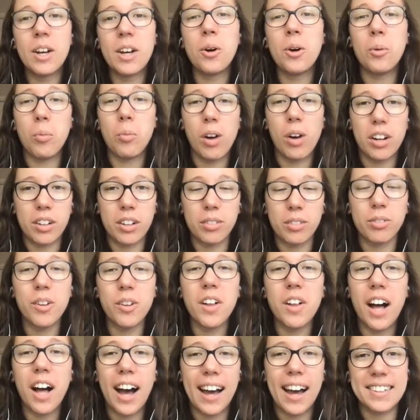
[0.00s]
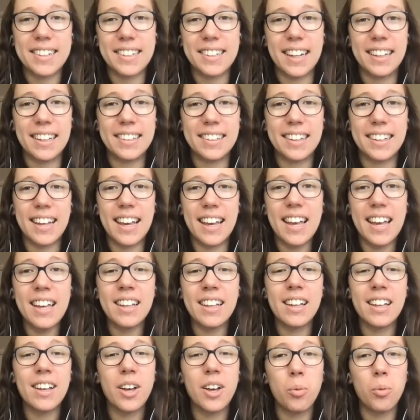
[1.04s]
Wonderful. I says I.
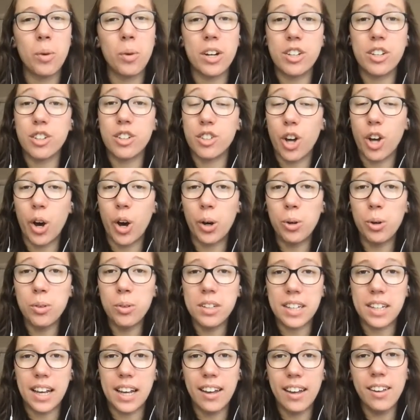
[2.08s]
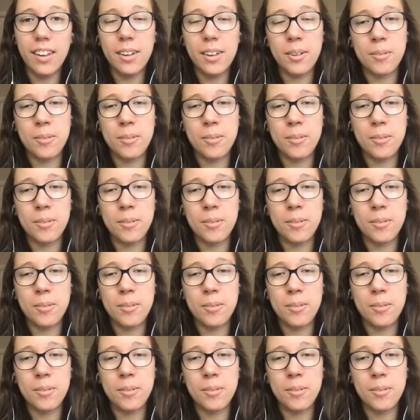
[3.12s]
What does O say?